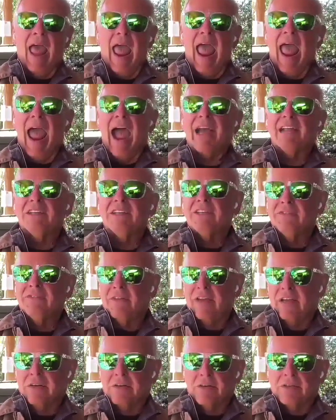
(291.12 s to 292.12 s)

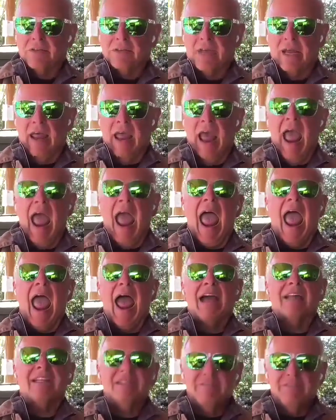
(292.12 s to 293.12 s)
activators
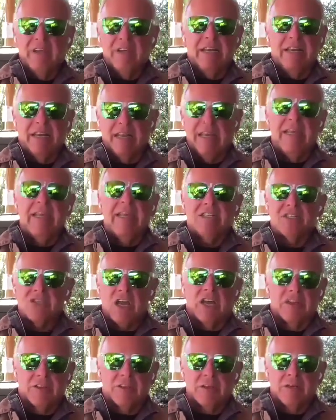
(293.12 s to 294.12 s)
activating each
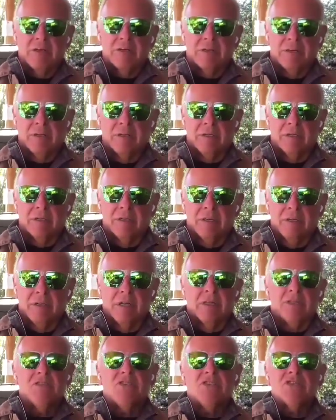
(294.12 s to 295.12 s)
other
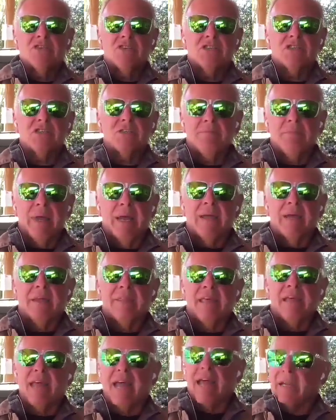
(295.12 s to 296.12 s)
to just make
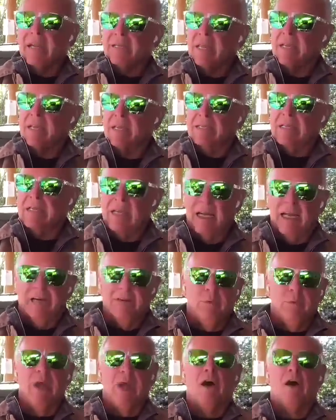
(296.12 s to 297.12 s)
that kind of,
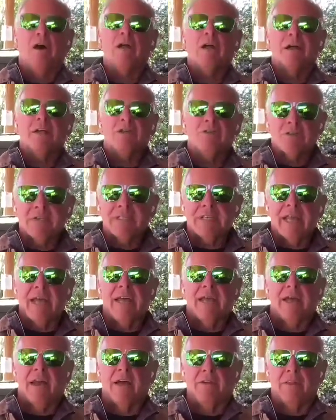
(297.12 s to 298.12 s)
we all
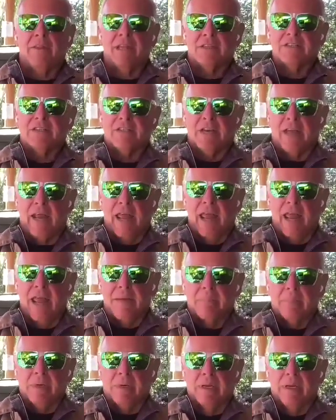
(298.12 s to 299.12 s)
understand how that's going to
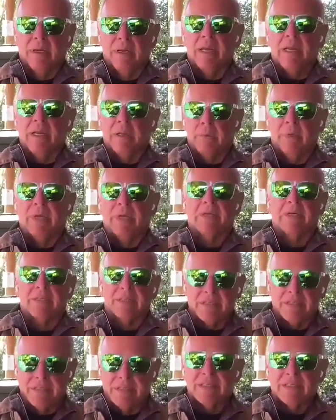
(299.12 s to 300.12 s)
happen, and we can
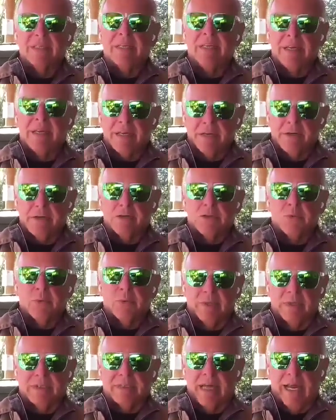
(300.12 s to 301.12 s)
assist the others when
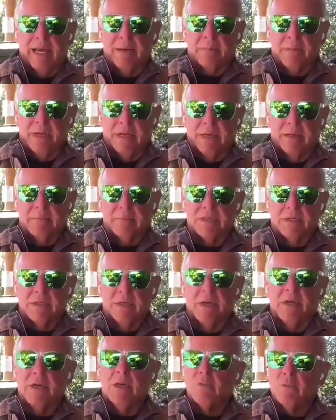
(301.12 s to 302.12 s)
the time comes,
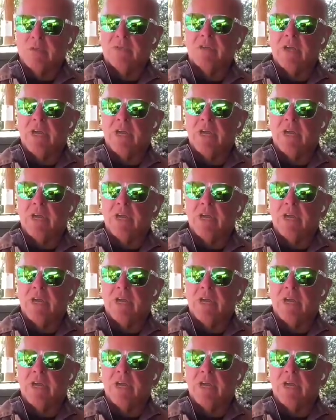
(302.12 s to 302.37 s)
which,